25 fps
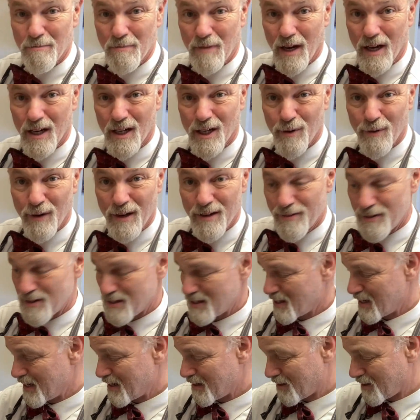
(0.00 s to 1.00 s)
microwave
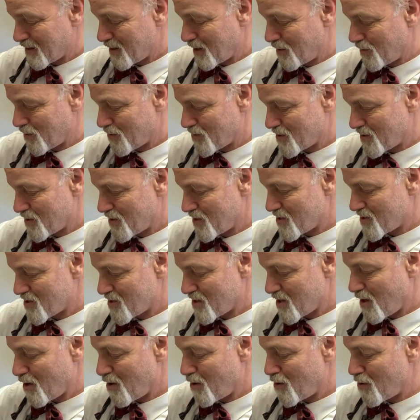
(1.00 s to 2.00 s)
is like close to the
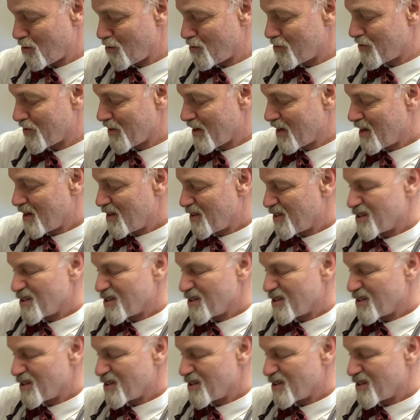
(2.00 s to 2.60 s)
stove.